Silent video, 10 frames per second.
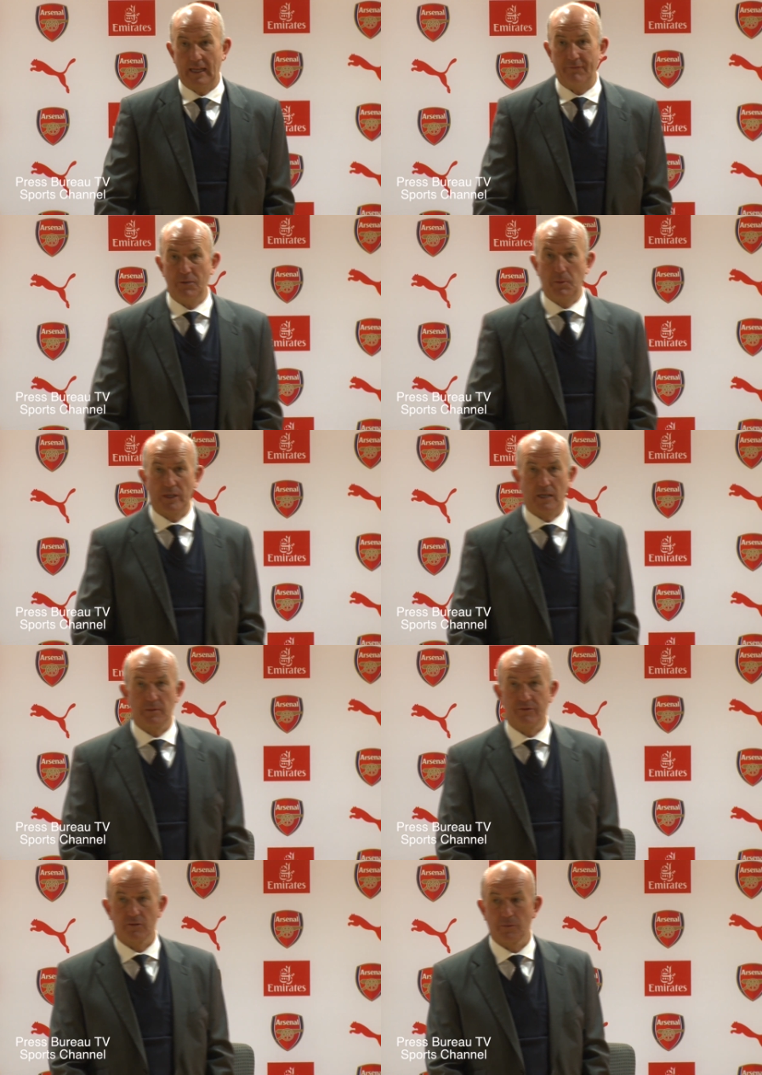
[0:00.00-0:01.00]
Everybody can
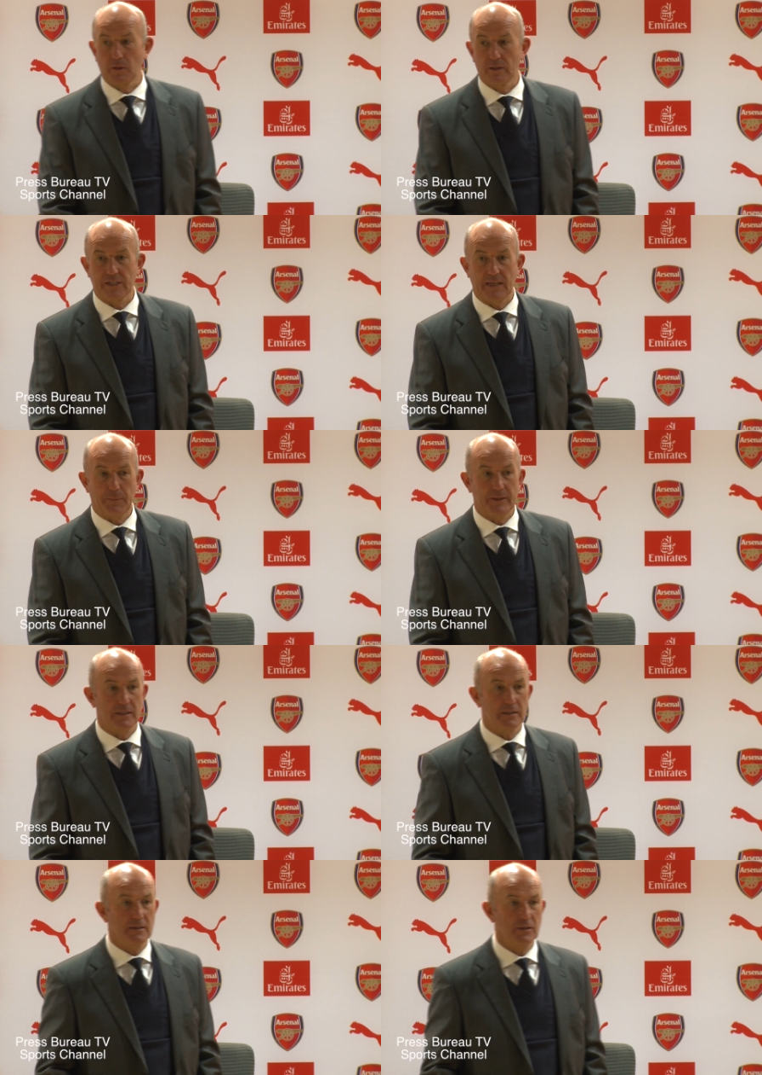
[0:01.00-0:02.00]
be vulnerable at set
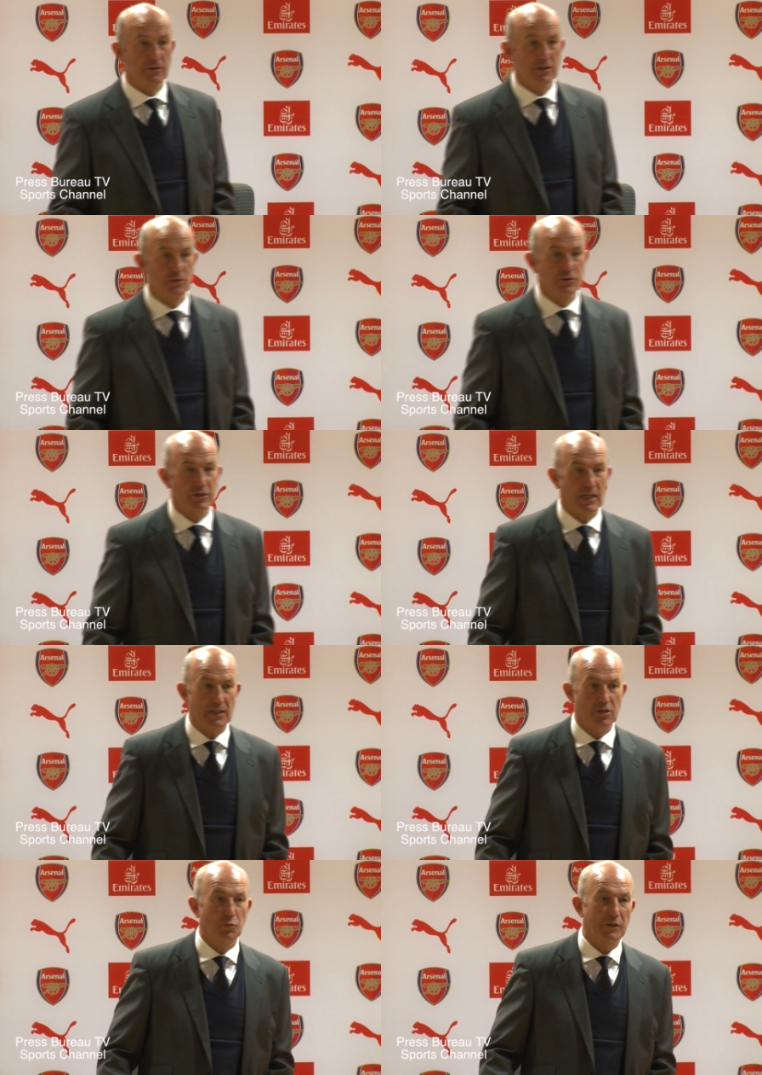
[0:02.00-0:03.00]
pieces. You know, it's not just
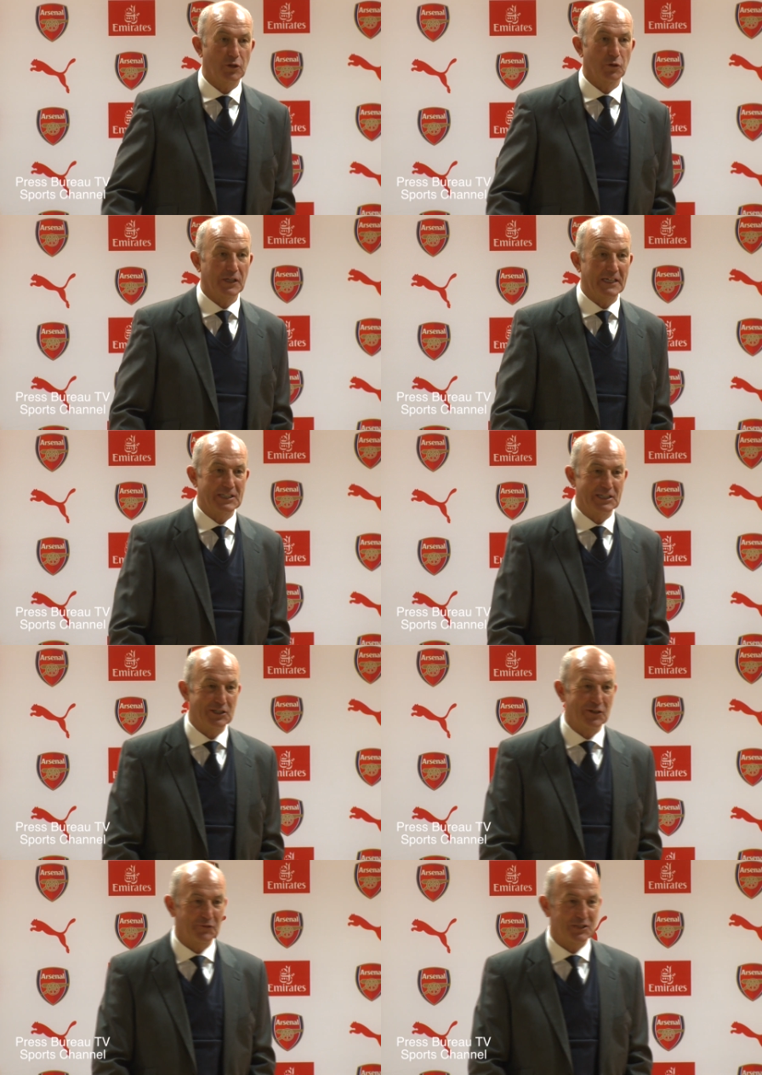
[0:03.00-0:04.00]
Arsenal we've scored against
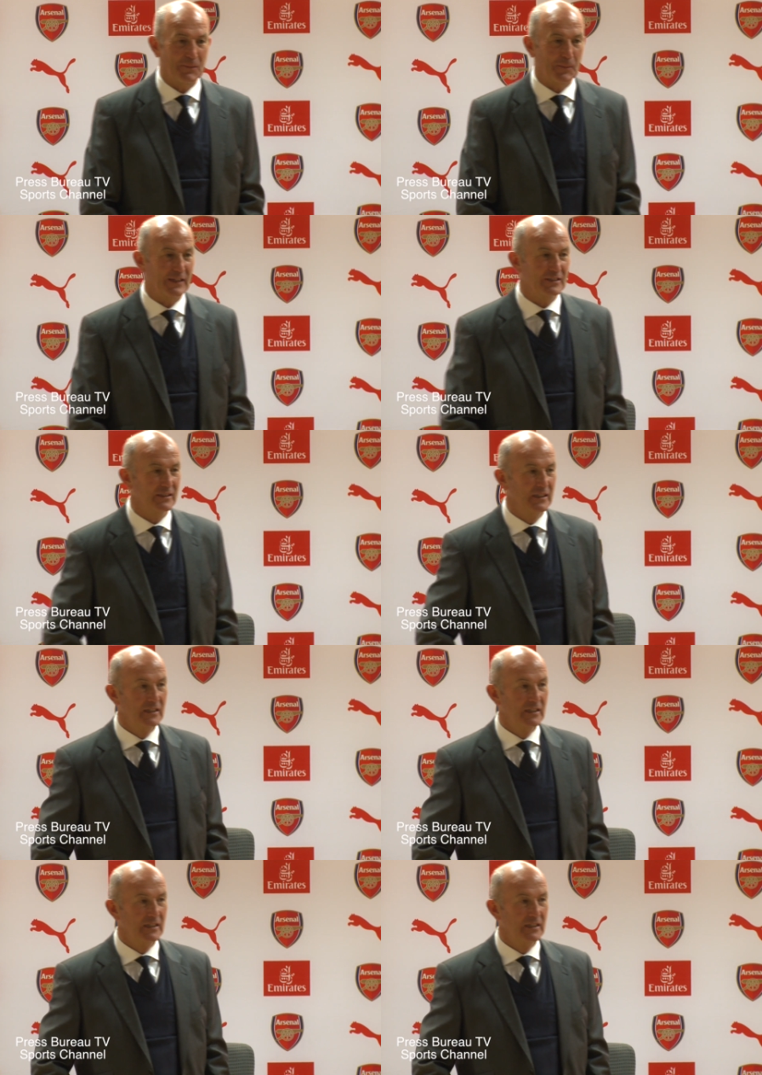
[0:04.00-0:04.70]
this year off set plays.